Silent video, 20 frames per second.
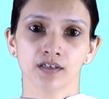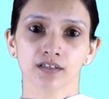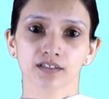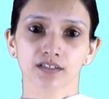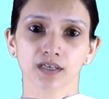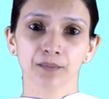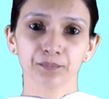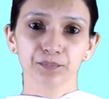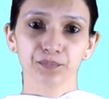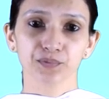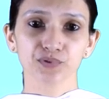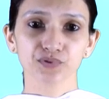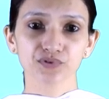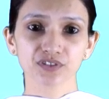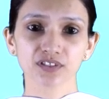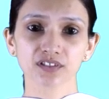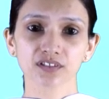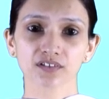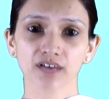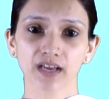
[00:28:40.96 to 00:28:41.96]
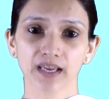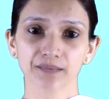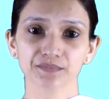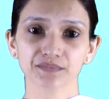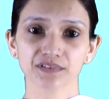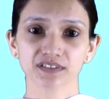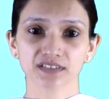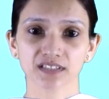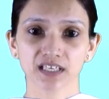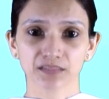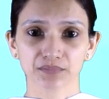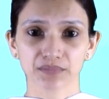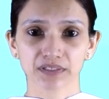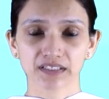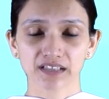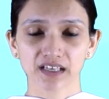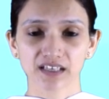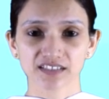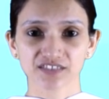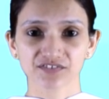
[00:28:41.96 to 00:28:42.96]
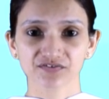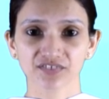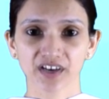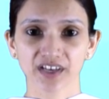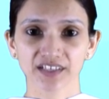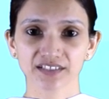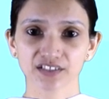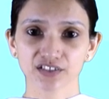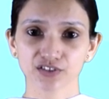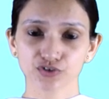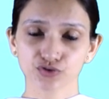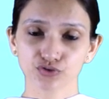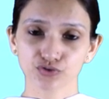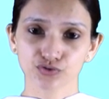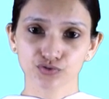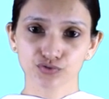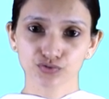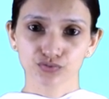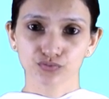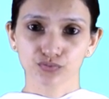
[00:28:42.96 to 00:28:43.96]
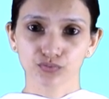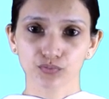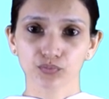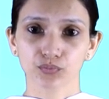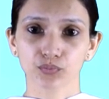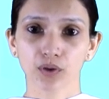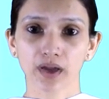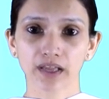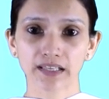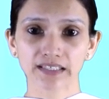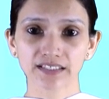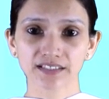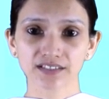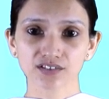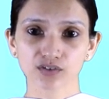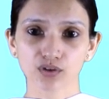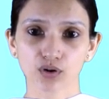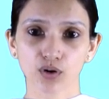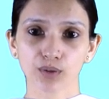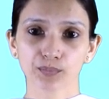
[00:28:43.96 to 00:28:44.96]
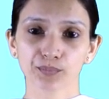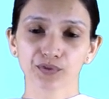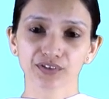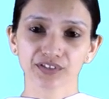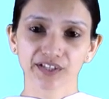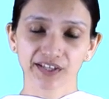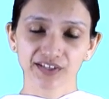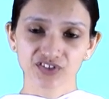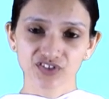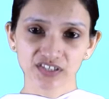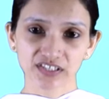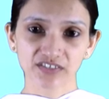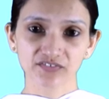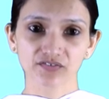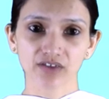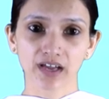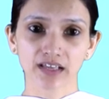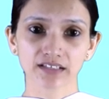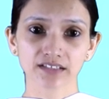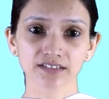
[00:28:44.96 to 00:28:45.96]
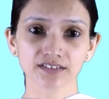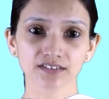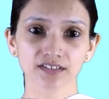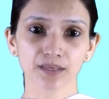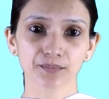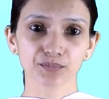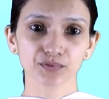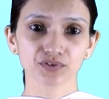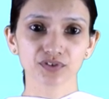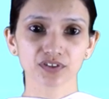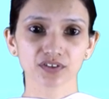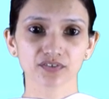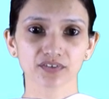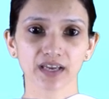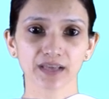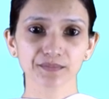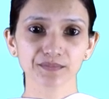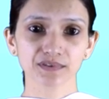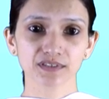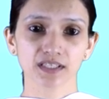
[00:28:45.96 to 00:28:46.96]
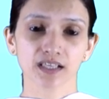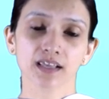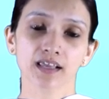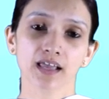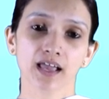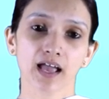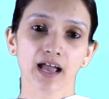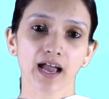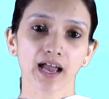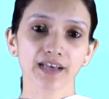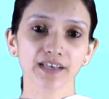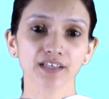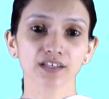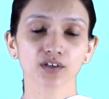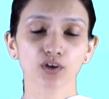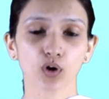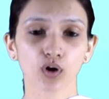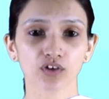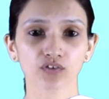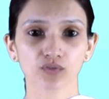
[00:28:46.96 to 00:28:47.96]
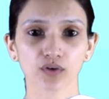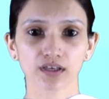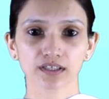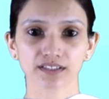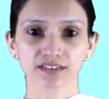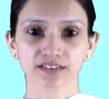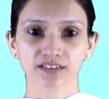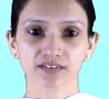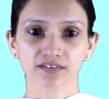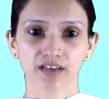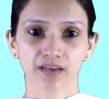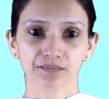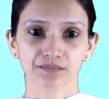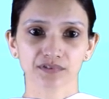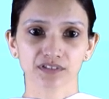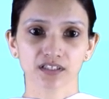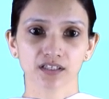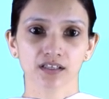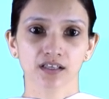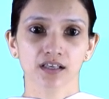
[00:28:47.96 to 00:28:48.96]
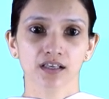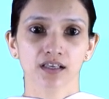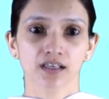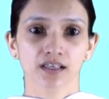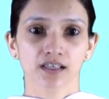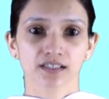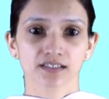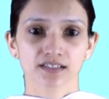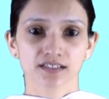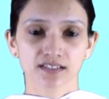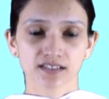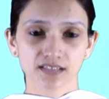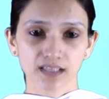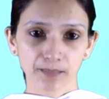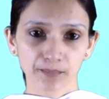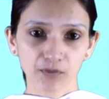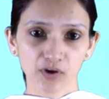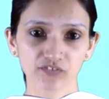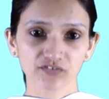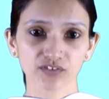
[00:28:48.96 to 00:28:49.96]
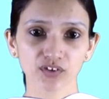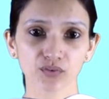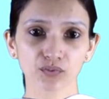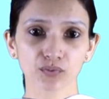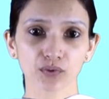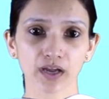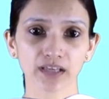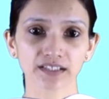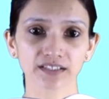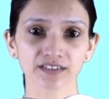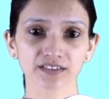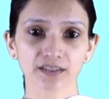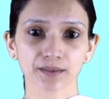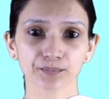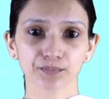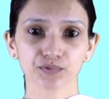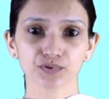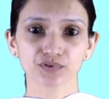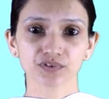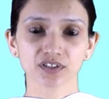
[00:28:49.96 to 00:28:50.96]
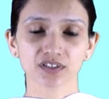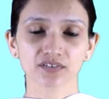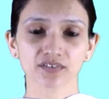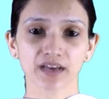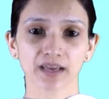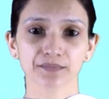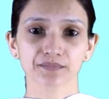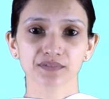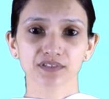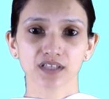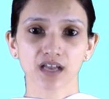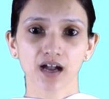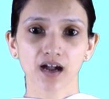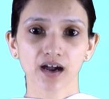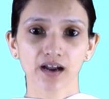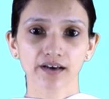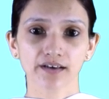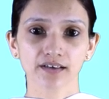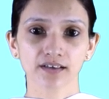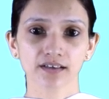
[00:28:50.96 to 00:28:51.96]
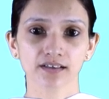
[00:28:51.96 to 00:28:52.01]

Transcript: Computer crimes can be classified into two, violent or potentially violent computer crimes and non-violent crimes. Some of the violent computer crimes are